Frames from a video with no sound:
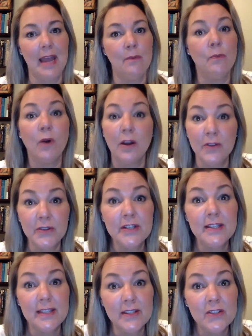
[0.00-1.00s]
And brothers
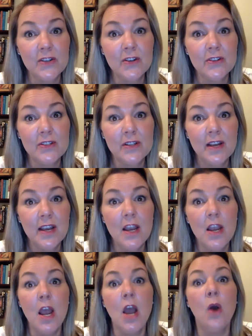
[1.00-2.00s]
and sisters,
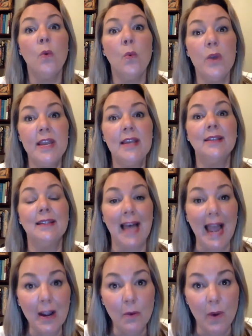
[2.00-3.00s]
we
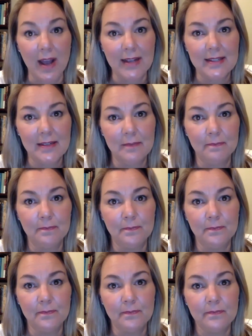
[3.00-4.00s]
likewise
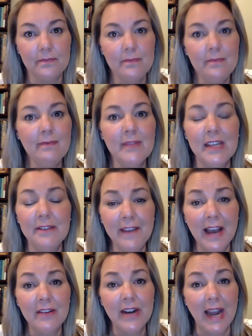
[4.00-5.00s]
have
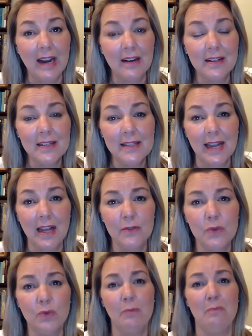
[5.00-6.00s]
found
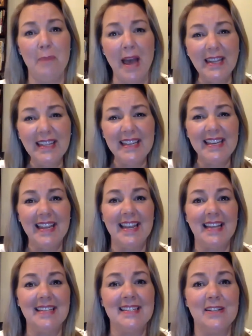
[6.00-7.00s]
ourselves rebelling
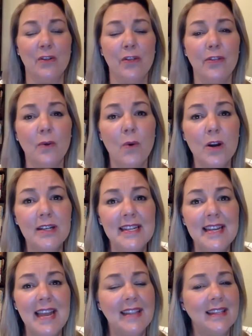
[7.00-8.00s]
against
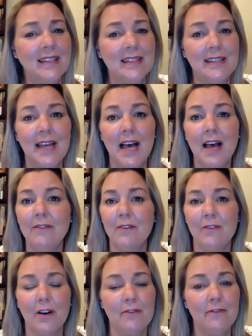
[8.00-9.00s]
authority and the love
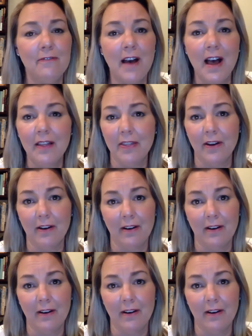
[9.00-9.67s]
of our Father.